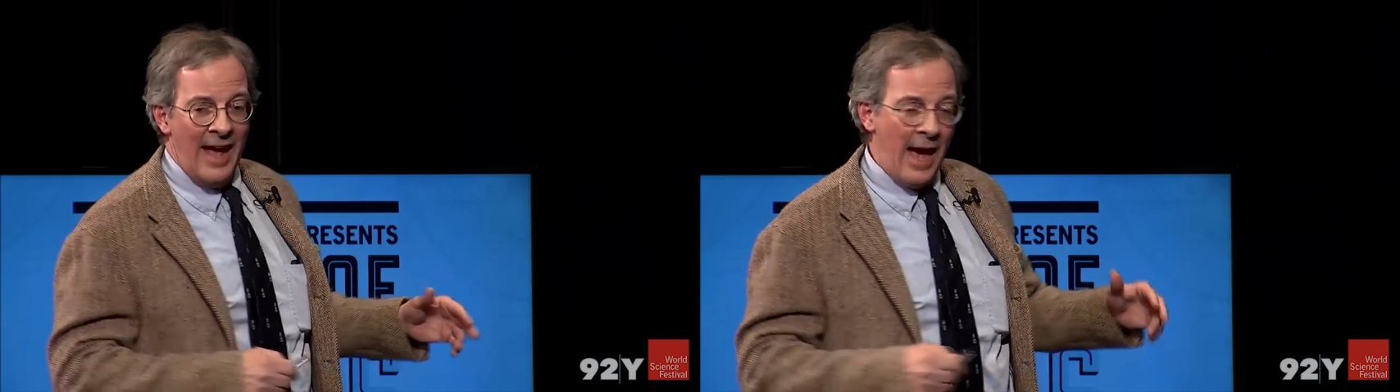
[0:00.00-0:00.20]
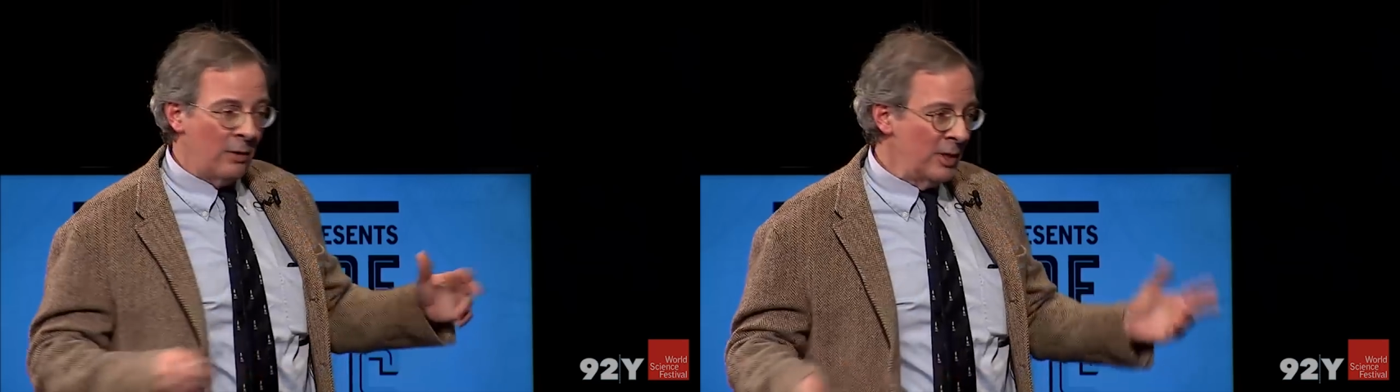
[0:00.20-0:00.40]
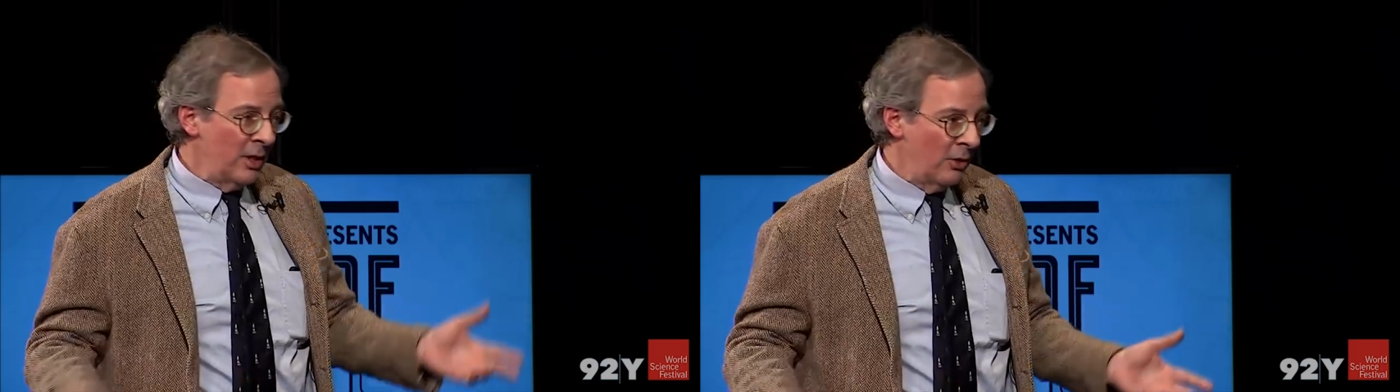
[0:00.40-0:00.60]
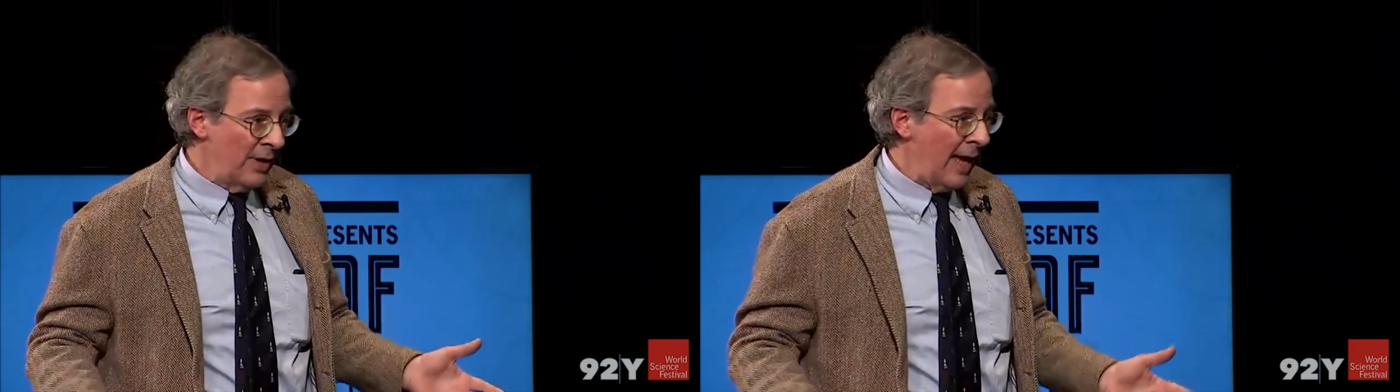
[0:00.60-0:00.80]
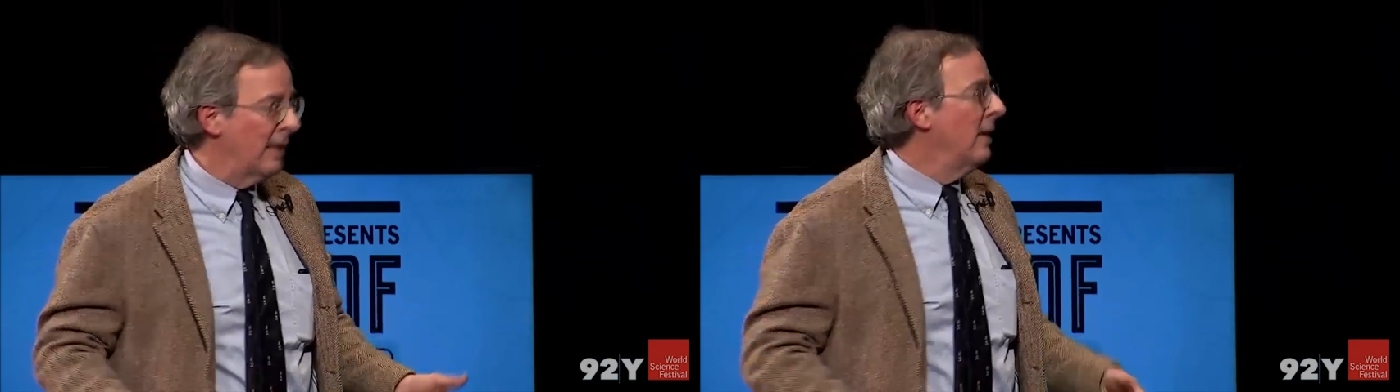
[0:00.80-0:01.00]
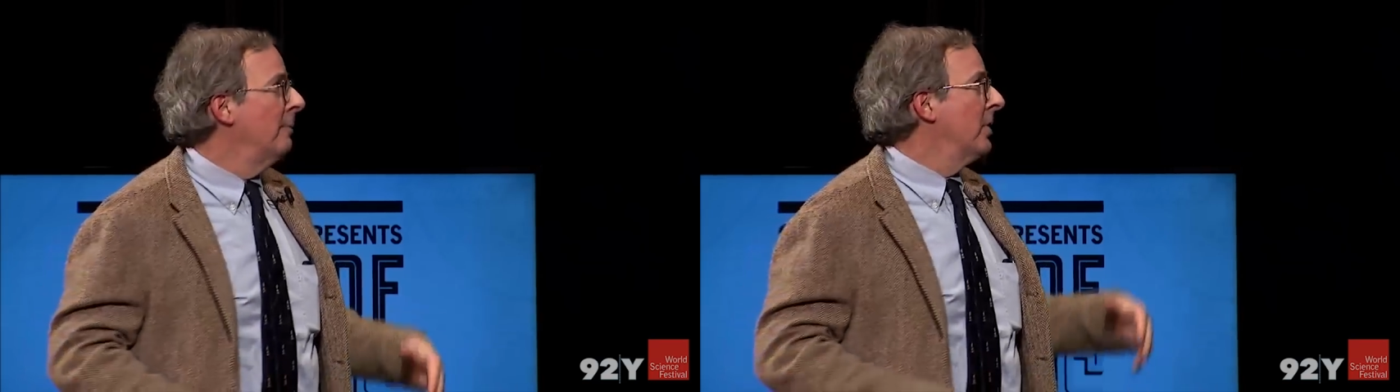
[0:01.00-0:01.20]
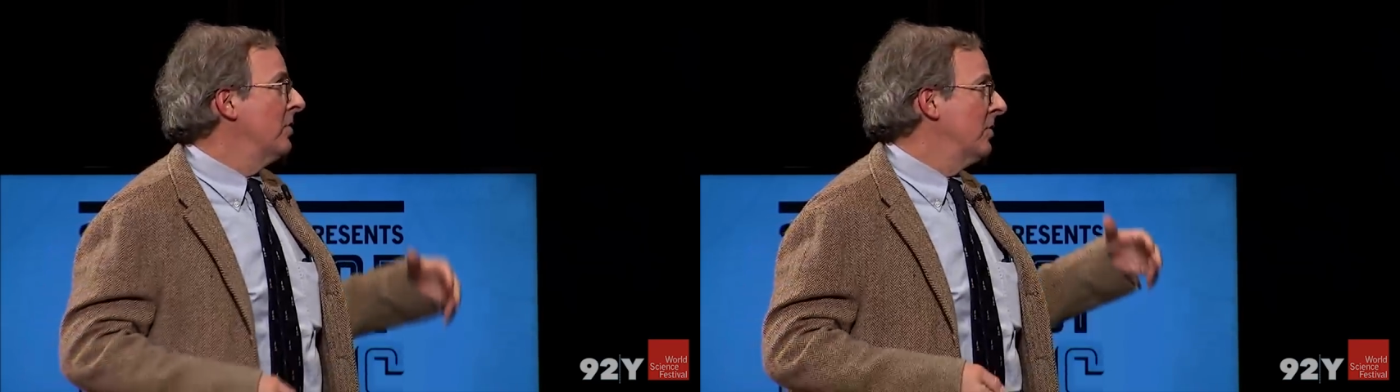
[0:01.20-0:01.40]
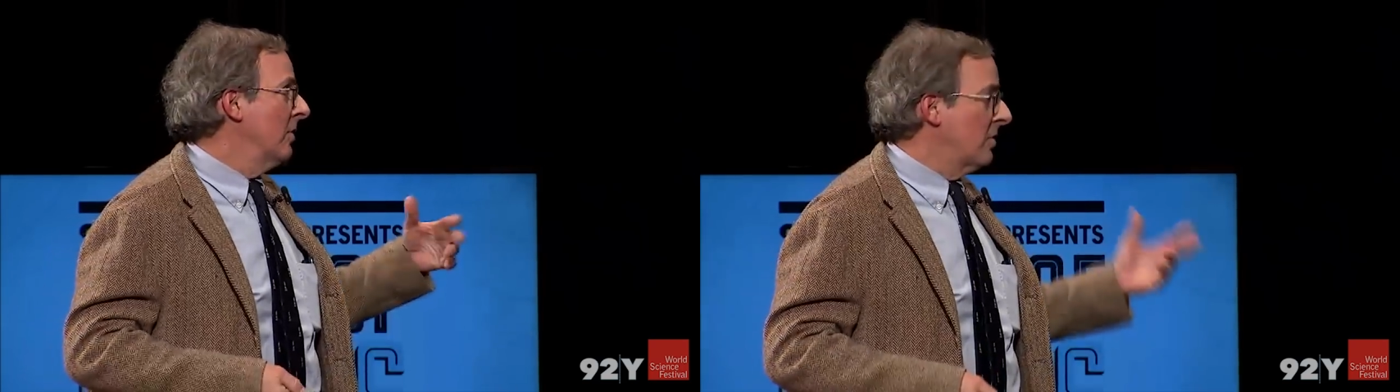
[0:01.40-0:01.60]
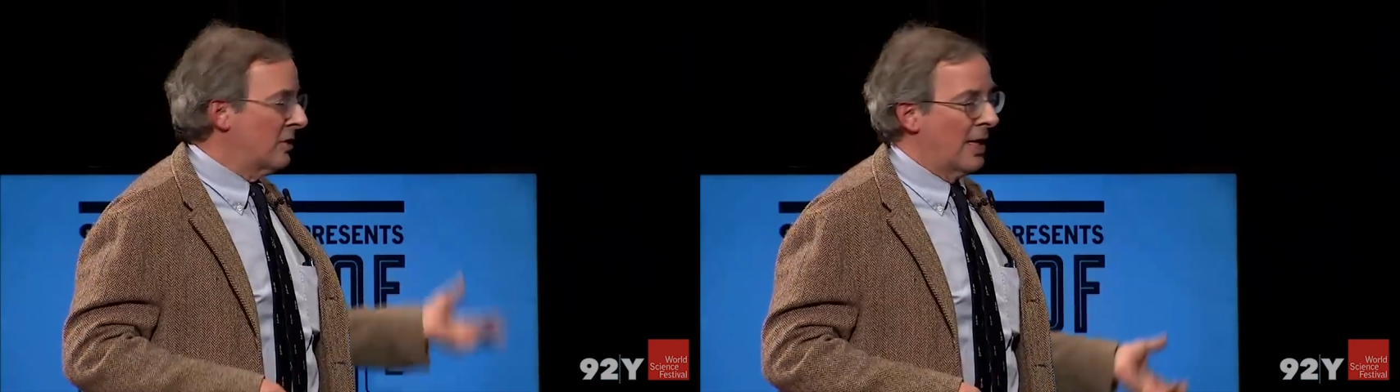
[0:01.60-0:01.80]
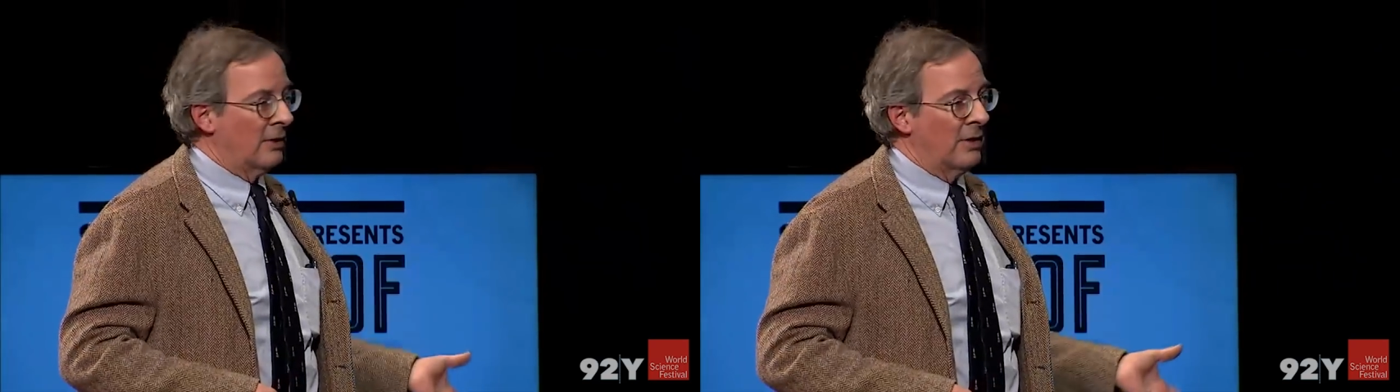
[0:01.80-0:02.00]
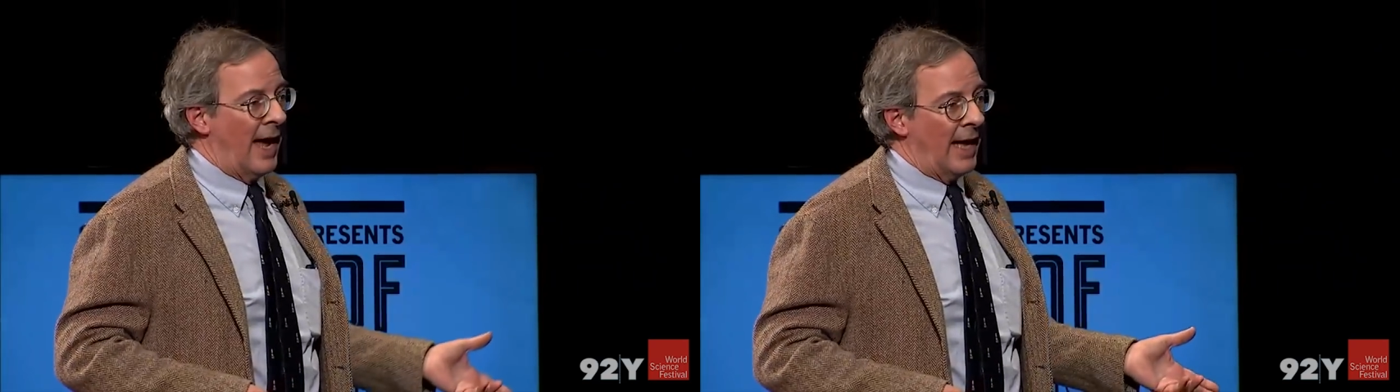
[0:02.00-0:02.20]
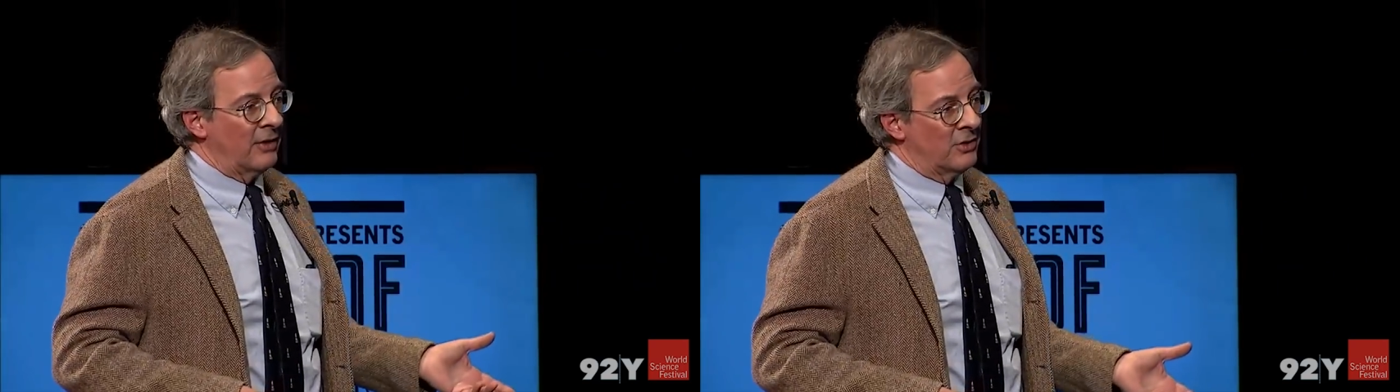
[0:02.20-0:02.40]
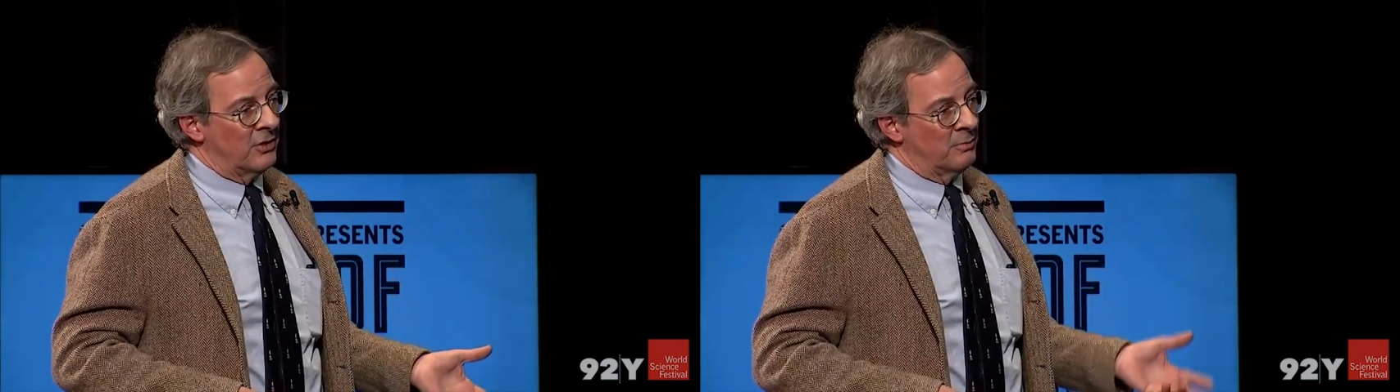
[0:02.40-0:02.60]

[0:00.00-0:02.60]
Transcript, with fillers: How do we know that? Because there are standard atlases